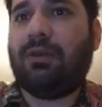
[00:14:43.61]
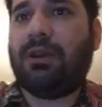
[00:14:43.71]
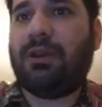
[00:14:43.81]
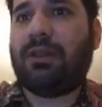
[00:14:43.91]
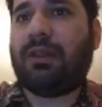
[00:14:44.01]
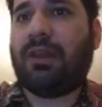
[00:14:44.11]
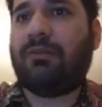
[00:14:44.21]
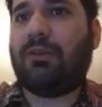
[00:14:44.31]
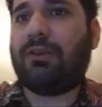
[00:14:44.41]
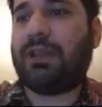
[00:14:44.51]
Let's say we
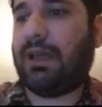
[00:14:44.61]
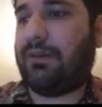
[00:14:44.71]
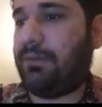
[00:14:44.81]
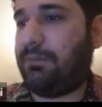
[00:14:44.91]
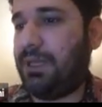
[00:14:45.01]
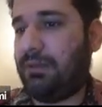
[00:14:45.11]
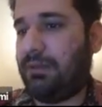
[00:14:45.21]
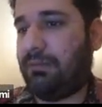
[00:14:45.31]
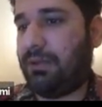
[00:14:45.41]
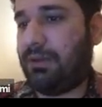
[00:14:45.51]
only have a
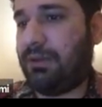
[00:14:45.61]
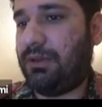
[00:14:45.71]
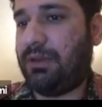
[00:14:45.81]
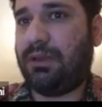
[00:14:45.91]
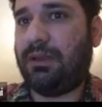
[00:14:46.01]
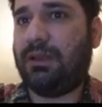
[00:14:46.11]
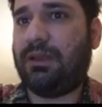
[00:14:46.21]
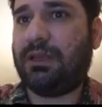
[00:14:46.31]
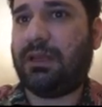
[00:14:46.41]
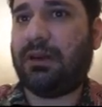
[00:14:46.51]
beam
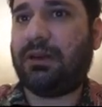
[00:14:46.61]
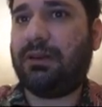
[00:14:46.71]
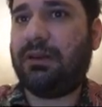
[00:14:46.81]
here,